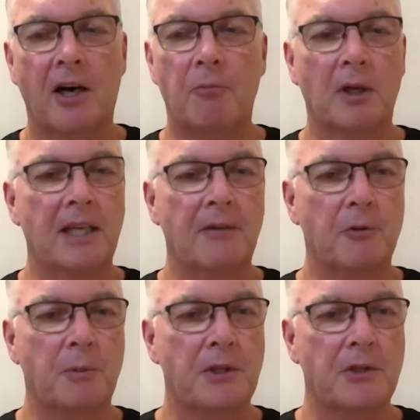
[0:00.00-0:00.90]
I
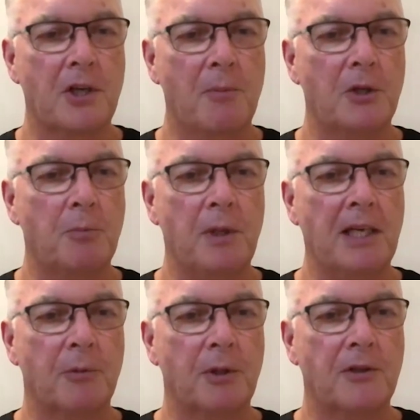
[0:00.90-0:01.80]
believe, would be so much
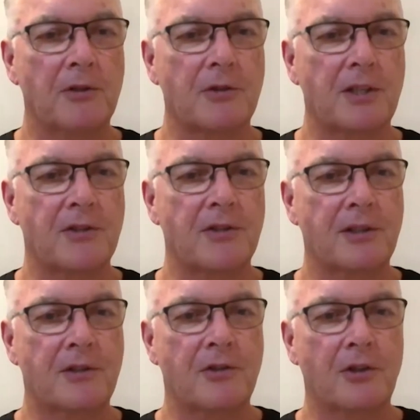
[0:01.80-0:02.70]
better because
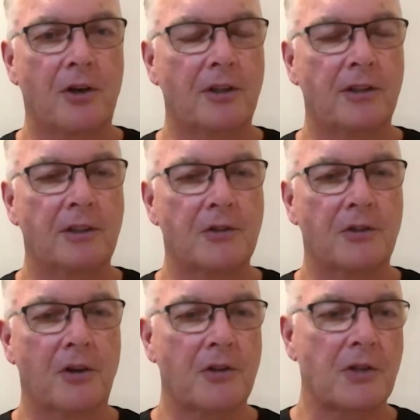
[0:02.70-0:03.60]
it's not
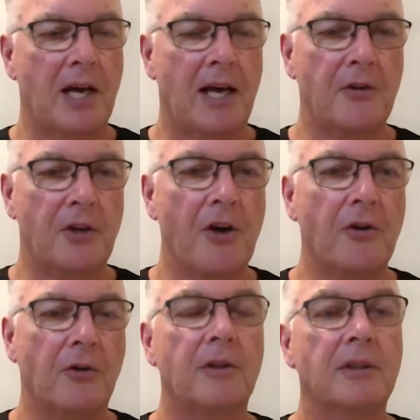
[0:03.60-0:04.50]
this
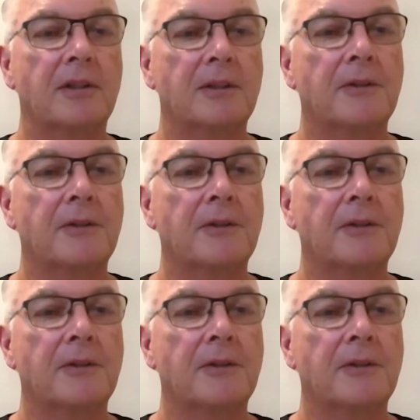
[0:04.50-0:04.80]
unknown.